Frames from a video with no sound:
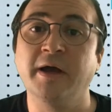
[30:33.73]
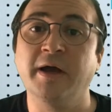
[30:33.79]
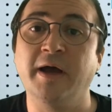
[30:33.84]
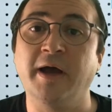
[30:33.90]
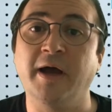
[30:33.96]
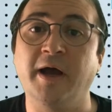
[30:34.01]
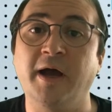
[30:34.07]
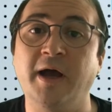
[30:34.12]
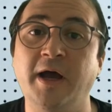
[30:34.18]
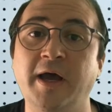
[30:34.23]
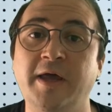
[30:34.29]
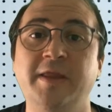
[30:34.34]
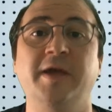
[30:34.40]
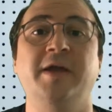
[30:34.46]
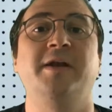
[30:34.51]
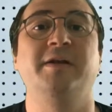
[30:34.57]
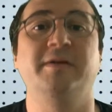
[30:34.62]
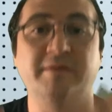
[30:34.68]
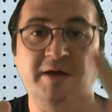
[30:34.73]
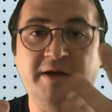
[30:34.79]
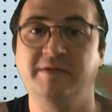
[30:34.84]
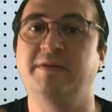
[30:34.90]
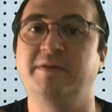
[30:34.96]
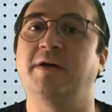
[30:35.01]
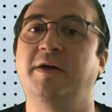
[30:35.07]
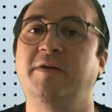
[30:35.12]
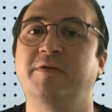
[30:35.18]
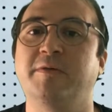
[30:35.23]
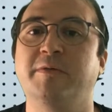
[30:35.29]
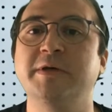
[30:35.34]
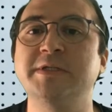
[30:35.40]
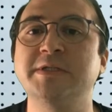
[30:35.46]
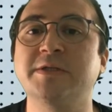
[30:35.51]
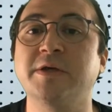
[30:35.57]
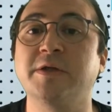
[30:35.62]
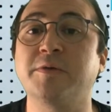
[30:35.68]
Uh, and then, as
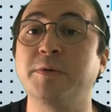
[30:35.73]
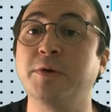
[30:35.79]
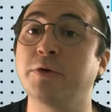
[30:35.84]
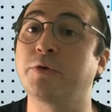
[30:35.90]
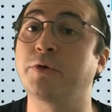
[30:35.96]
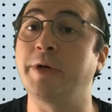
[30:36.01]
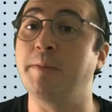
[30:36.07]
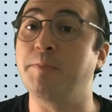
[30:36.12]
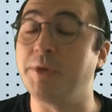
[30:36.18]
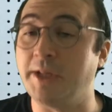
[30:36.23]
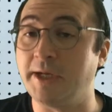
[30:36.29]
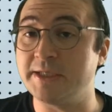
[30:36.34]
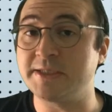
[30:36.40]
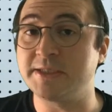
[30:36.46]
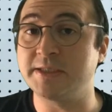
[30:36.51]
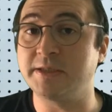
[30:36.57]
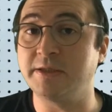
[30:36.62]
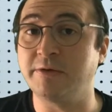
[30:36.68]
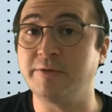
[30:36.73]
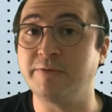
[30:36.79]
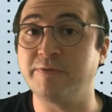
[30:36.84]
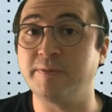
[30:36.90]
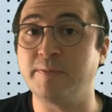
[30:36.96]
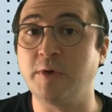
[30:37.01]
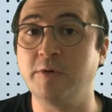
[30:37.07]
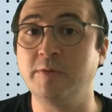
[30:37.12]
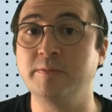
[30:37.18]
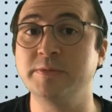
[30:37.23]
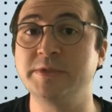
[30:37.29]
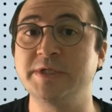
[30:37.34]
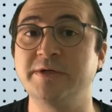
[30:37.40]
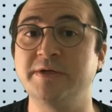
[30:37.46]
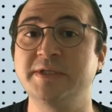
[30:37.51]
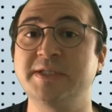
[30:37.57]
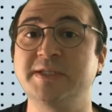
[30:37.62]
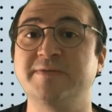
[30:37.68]
always, the three Doodler Create Plus Learn From Home
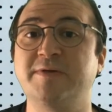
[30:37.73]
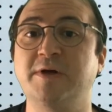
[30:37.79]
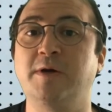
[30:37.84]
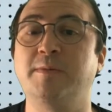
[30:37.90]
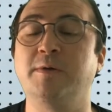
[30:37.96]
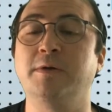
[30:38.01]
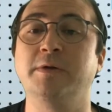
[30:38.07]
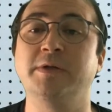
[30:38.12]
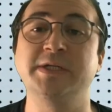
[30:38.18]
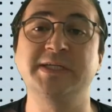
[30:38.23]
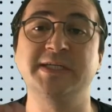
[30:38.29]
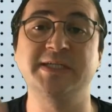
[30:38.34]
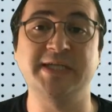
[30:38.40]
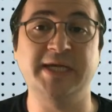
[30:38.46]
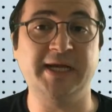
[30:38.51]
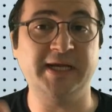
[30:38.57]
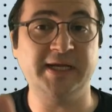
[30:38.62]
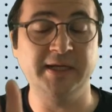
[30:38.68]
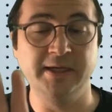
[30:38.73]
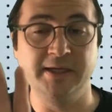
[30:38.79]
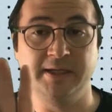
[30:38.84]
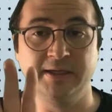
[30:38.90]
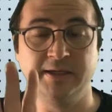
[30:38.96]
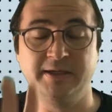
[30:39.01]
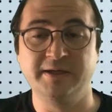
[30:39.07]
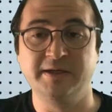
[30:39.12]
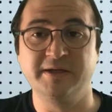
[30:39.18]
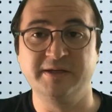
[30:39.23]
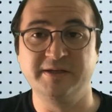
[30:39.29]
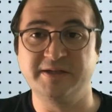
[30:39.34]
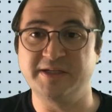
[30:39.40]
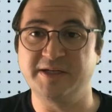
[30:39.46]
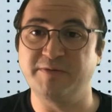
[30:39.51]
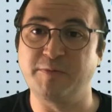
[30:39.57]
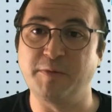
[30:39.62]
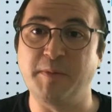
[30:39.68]
series is available. This is a,
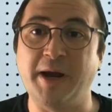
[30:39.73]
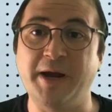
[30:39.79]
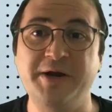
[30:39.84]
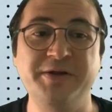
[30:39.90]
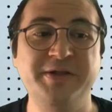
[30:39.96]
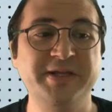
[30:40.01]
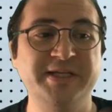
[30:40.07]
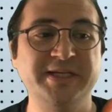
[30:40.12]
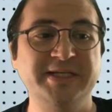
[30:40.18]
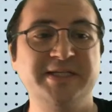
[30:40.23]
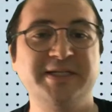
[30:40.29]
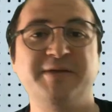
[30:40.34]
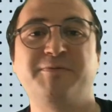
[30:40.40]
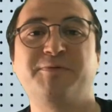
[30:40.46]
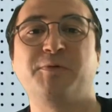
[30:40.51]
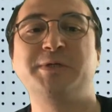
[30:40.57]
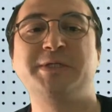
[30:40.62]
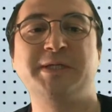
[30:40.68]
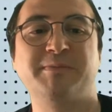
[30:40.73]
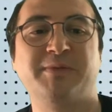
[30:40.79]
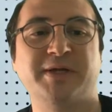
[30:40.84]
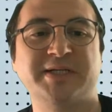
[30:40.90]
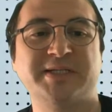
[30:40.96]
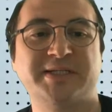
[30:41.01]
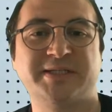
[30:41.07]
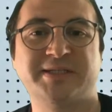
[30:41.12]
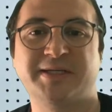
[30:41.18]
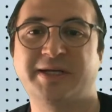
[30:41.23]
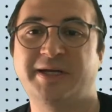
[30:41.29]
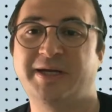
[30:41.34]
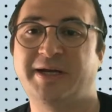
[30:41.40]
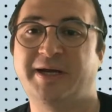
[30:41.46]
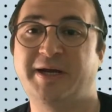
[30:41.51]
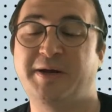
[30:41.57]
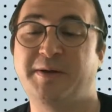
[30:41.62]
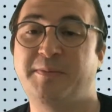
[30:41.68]
a reminder that this is a fourteen plus
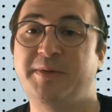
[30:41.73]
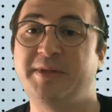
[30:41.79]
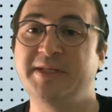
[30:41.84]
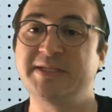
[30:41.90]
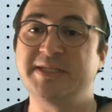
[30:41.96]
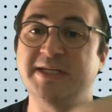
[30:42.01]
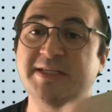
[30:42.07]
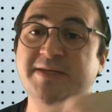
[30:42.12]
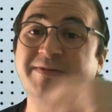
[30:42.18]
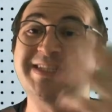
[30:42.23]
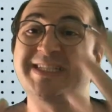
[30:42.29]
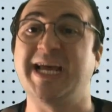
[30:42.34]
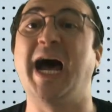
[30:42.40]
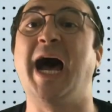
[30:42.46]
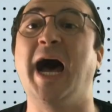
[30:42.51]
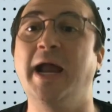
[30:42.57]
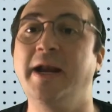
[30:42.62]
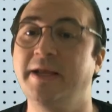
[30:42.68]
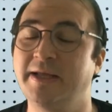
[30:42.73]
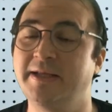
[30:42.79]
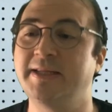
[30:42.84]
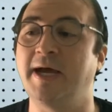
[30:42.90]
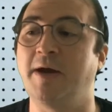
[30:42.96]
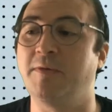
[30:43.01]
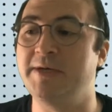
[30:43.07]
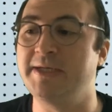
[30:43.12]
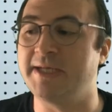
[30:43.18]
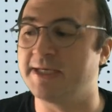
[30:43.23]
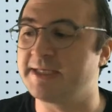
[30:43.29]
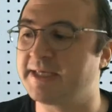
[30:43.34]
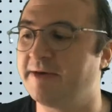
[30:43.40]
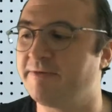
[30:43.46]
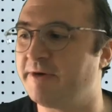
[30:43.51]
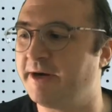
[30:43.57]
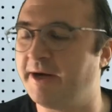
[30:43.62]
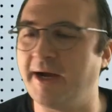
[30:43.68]
item in the sense of it's hot. That one does
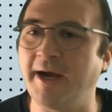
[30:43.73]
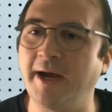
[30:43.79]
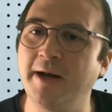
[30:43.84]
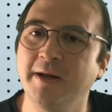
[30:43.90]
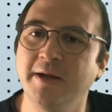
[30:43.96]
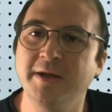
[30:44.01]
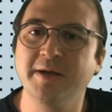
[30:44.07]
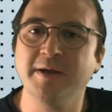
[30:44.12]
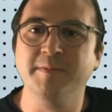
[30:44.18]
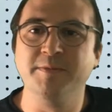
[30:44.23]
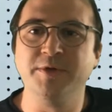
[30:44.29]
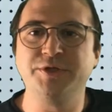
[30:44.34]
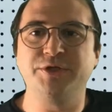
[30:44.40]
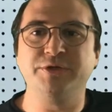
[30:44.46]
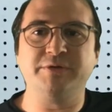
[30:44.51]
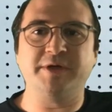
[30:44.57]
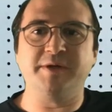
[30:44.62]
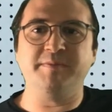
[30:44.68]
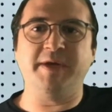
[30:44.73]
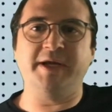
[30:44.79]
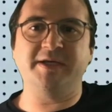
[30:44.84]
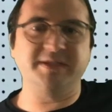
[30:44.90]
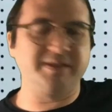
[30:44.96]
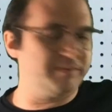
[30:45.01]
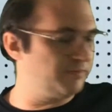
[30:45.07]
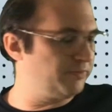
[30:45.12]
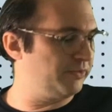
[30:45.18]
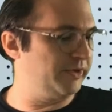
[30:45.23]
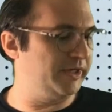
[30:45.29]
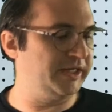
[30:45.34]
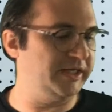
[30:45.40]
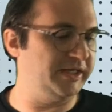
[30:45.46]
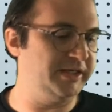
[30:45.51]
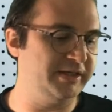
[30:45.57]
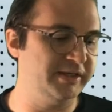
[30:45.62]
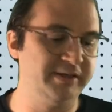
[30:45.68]
get very hot, but you can make some
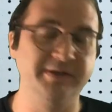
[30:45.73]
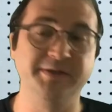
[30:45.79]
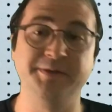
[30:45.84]
pretty